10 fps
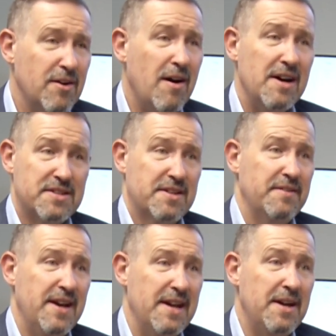
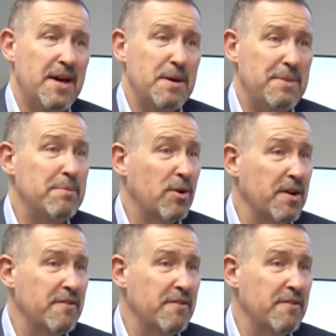cost that people can